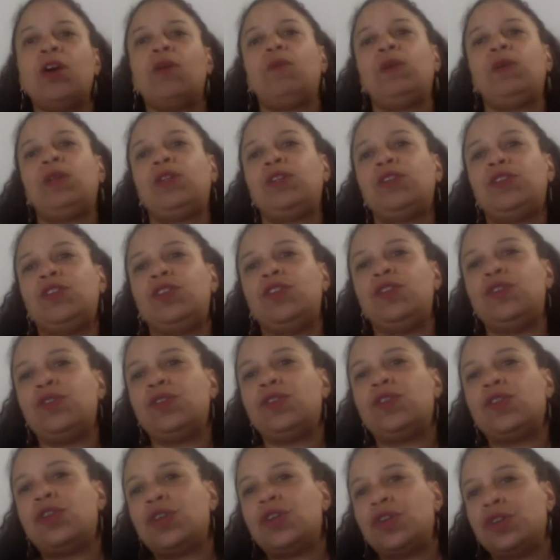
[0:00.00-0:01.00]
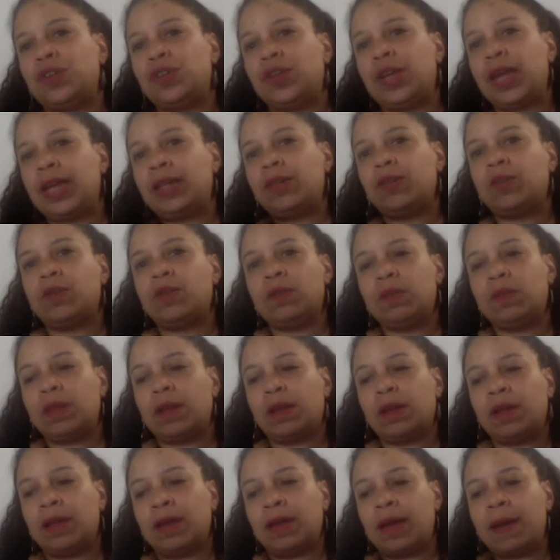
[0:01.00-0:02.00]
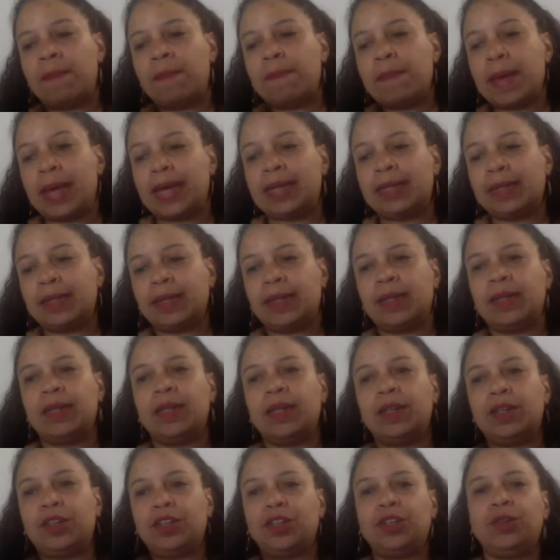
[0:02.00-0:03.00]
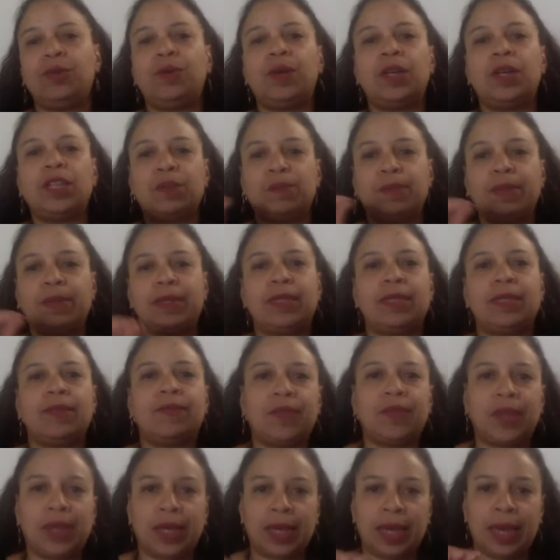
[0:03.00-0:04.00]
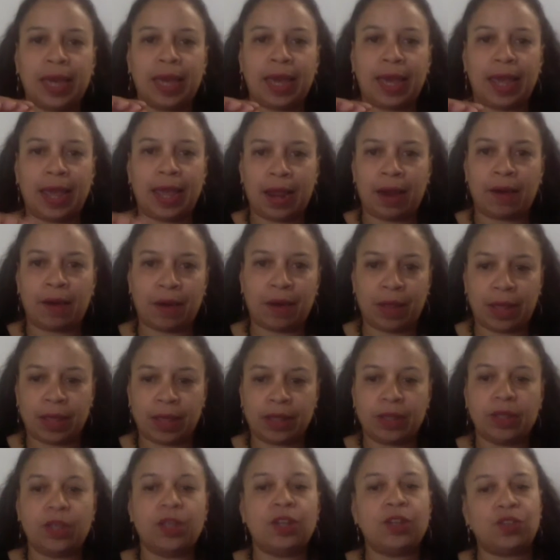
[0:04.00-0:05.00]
which is used to get to a medicine to a specific area.